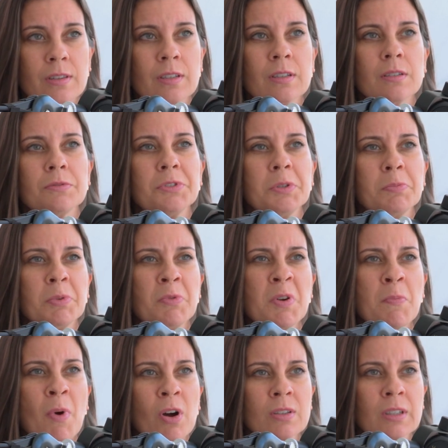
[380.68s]
the
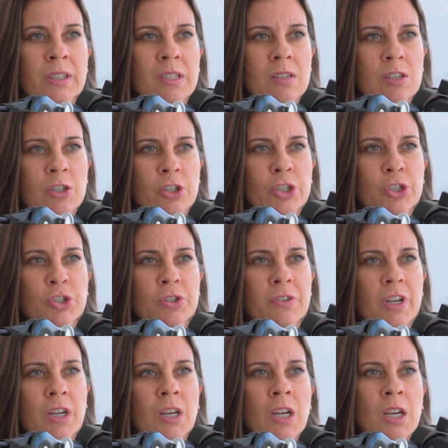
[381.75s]
remodeling
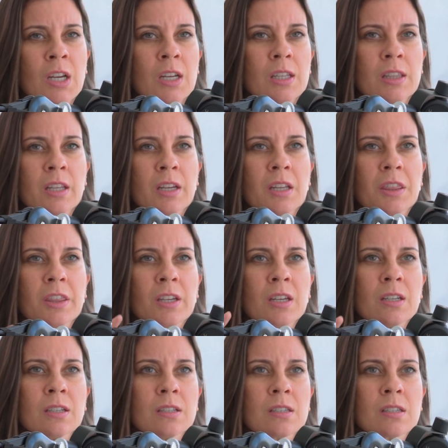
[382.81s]
surgery. They
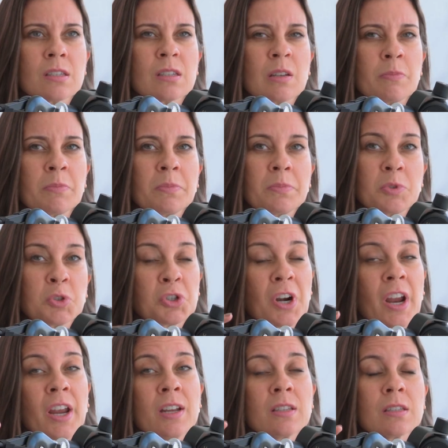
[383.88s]
think it's some
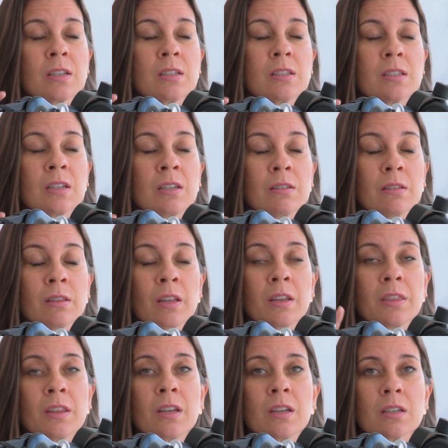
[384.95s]
trend. They
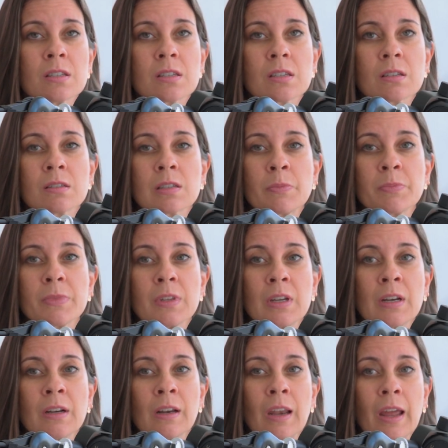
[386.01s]
think it's
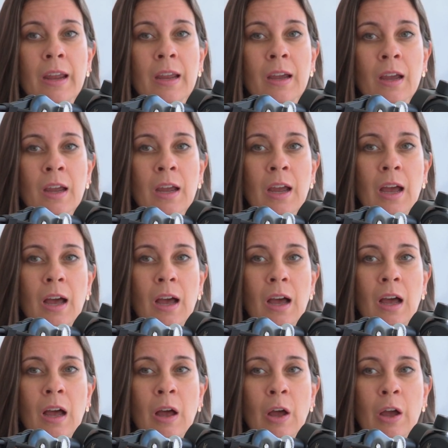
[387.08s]
something like
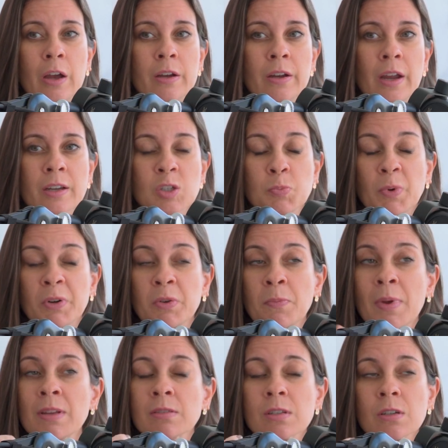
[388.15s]

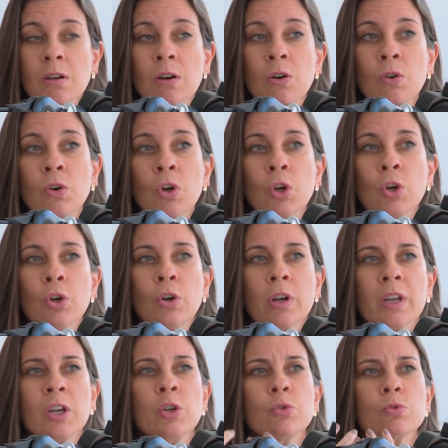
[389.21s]
experimental.
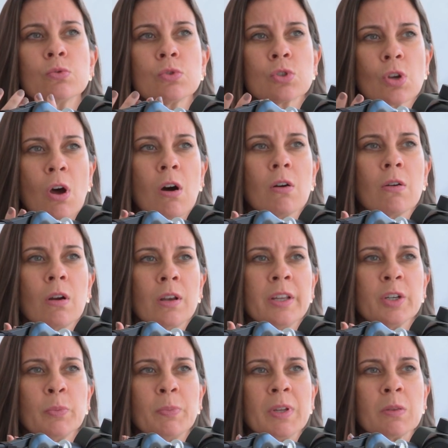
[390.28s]
Can you talk
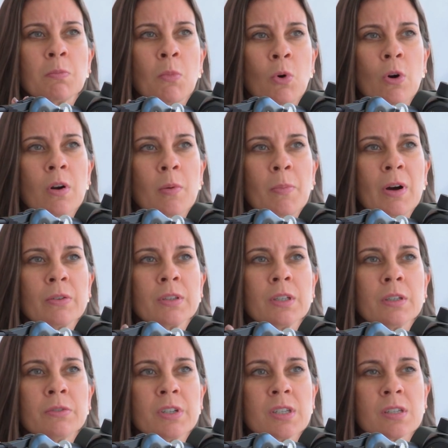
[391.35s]
a little bit more
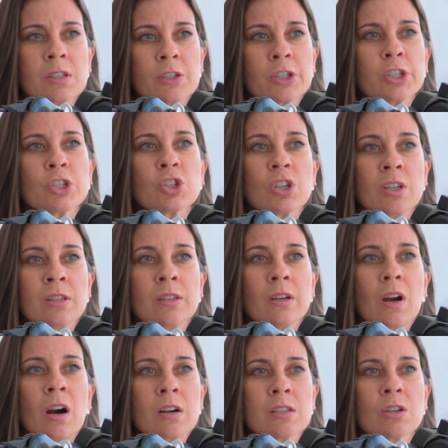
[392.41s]
about the research and
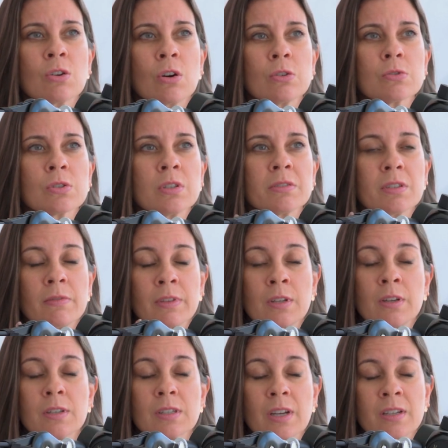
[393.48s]
the articles,
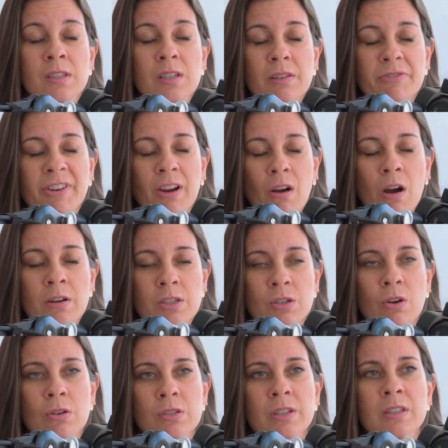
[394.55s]
the scientific
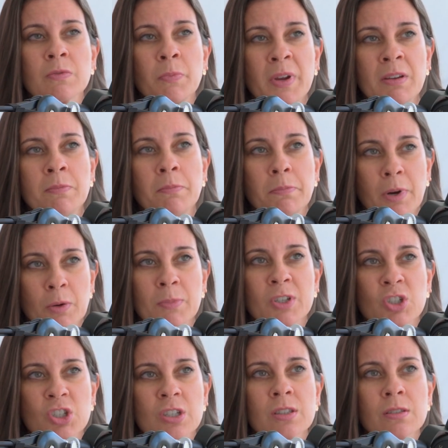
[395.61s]
articles that's being
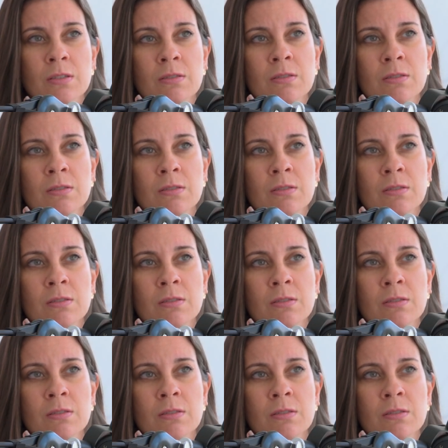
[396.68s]
published?